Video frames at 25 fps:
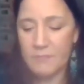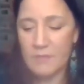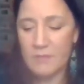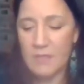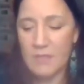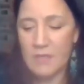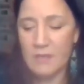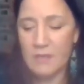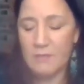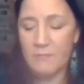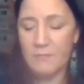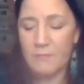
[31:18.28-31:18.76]

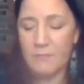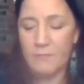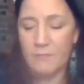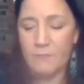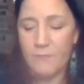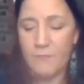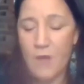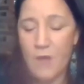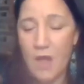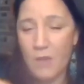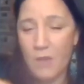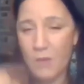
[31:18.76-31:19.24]
the
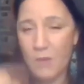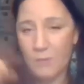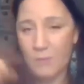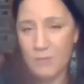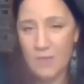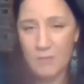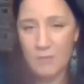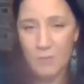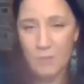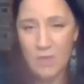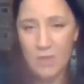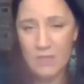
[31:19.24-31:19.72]
follow-up
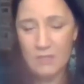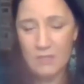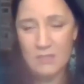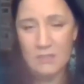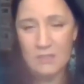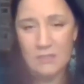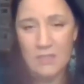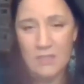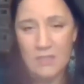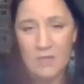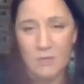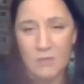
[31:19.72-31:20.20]
that I'm writing
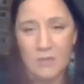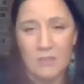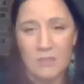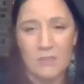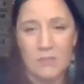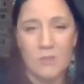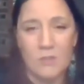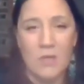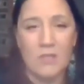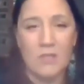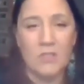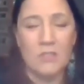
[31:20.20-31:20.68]
to Sacred
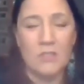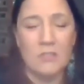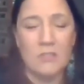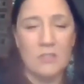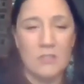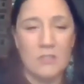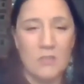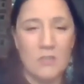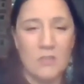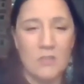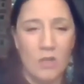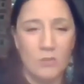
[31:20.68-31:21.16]
Instructions
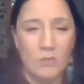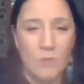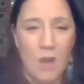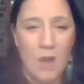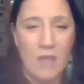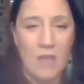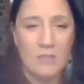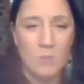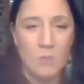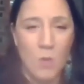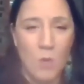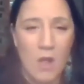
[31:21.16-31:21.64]
is called
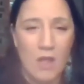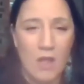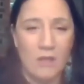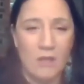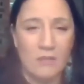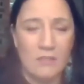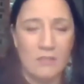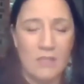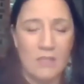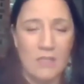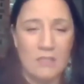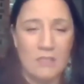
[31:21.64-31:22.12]
Rise
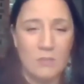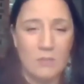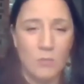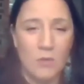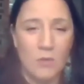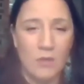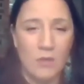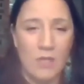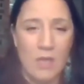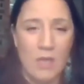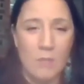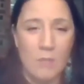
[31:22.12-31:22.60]
Wild, and it's
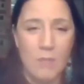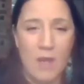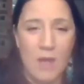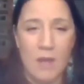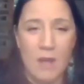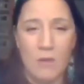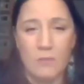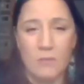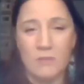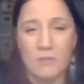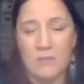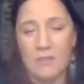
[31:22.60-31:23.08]
really
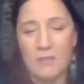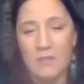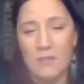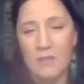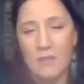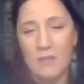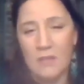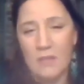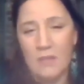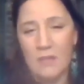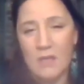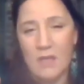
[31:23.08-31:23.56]
about
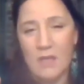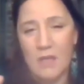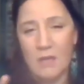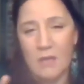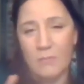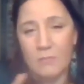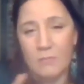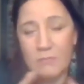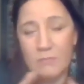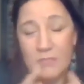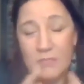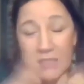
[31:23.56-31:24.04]

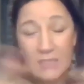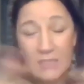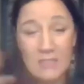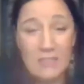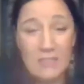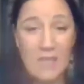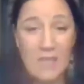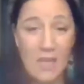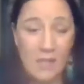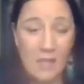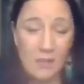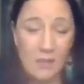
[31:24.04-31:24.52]

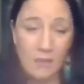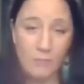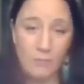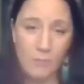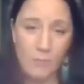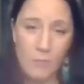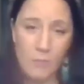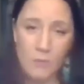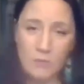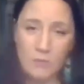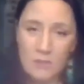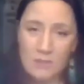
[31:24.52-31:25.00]
disentangling
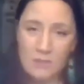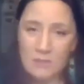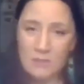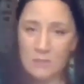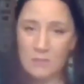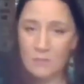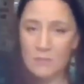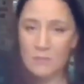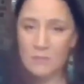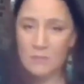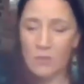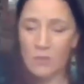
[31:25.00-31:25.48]
from those
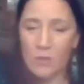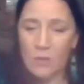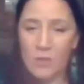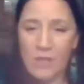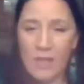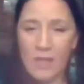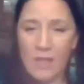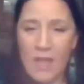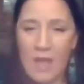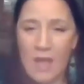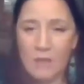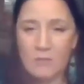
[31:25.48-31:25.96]
systems and
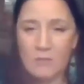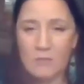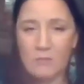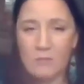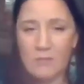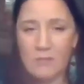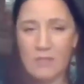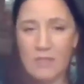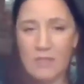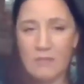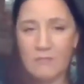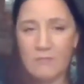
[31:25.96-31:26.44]
learning how to
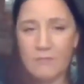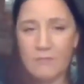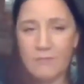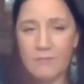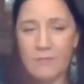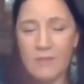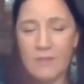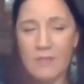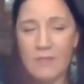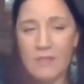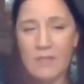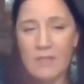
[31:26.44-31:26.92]
live
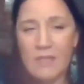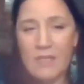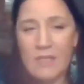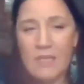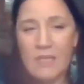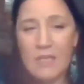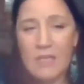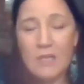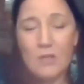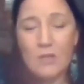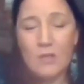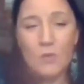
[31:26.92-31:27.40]

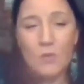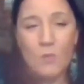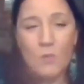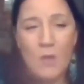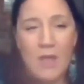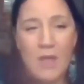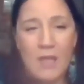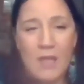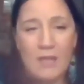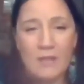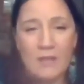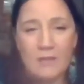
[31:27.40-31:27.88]
in a new
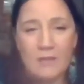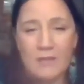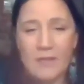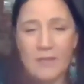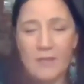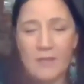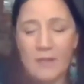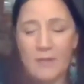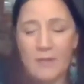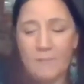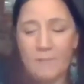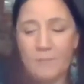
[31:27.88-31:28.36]
way.
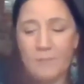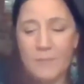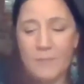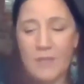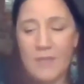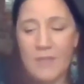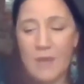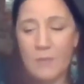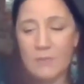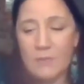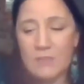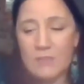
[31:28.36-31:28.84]

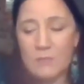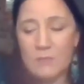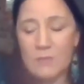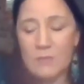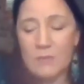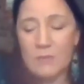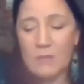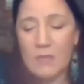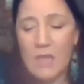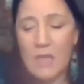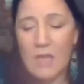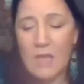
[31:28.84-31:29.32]
And that was
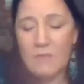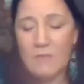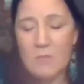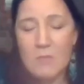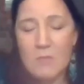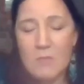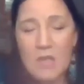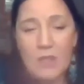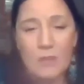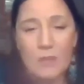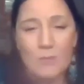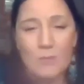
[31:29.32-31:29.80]
kind of the
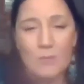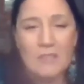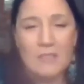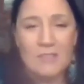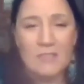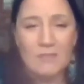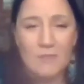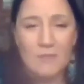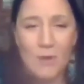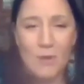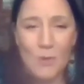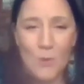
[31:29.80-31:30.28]
main
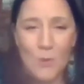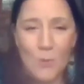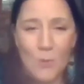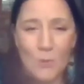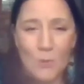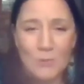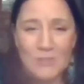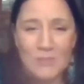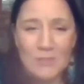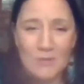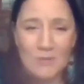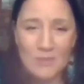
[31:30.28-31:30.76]
thrust of our
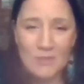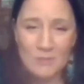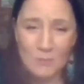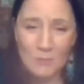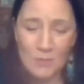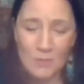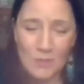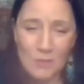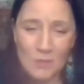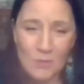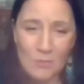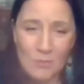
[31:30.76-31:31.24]
whole series
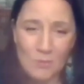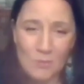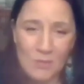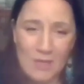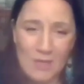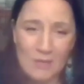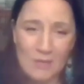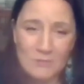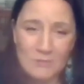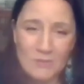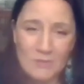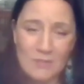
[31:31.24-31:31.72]
with the Global
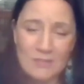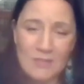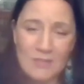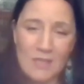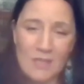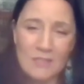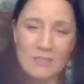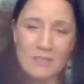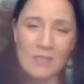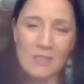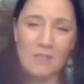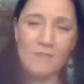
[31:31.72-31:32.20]
Council on
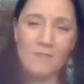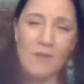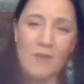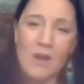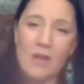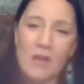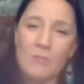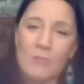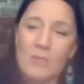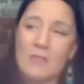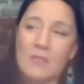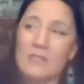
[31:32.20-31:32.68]
Science and the
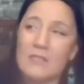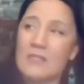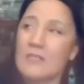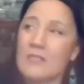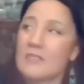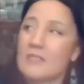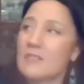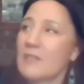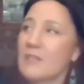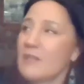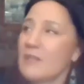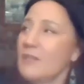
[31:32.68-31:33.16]
Environment,
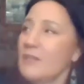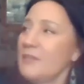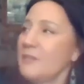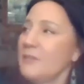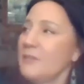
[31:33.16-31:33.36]
is